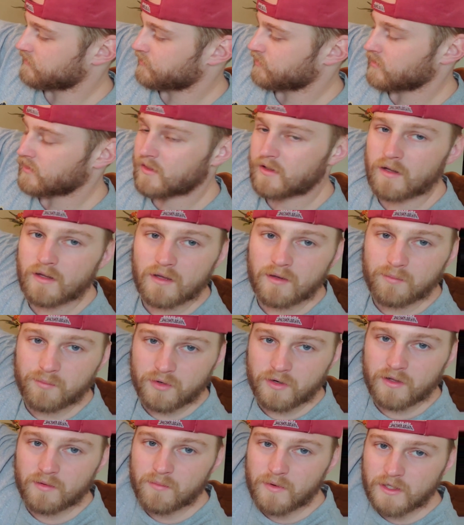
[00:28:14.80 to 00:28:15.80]
pretty
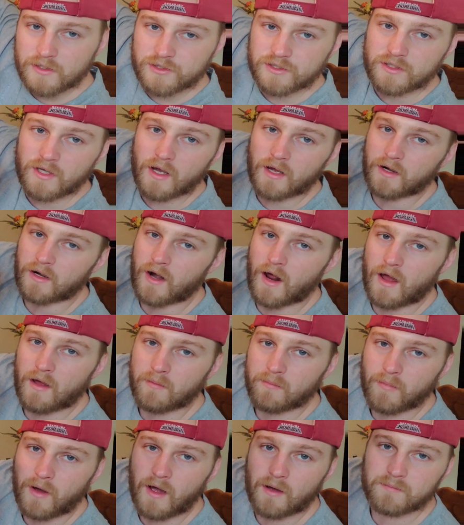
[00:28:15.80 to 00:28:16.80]
pretty much done.
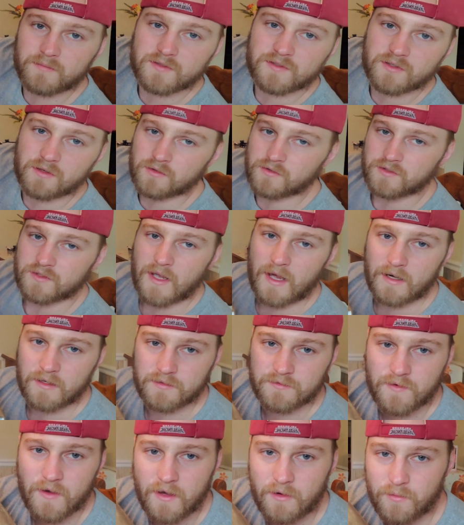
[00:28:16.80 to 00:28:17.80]
I'm I'm so
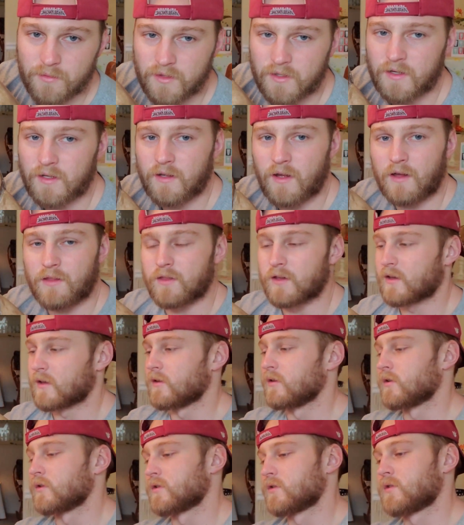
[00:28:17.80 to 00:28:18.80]
satisfied with it. I think it
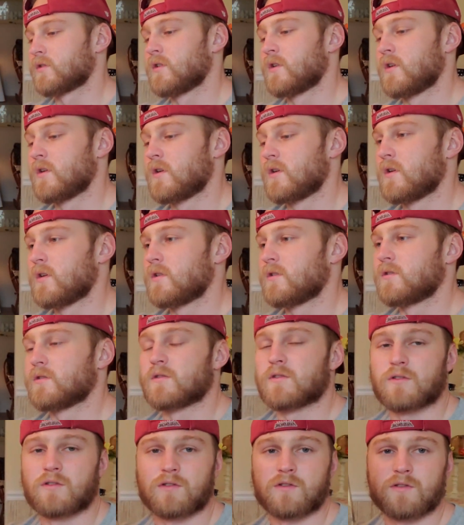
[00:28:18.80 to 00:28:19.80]
looks
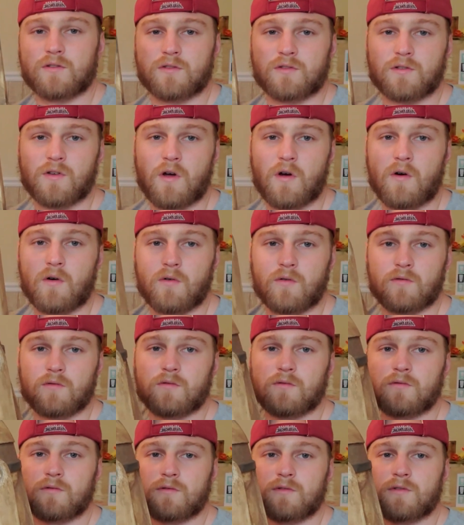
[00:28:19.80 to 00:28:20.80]
so
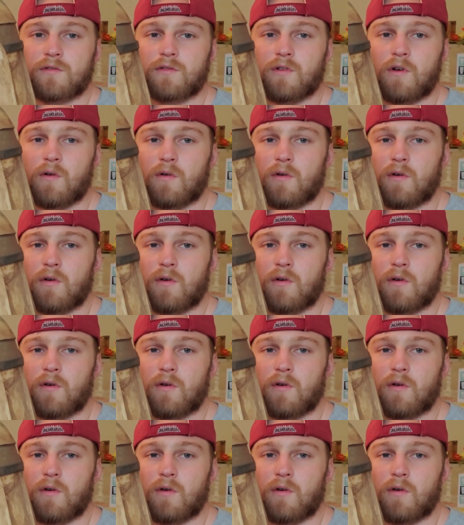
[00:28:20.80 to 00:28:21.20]
so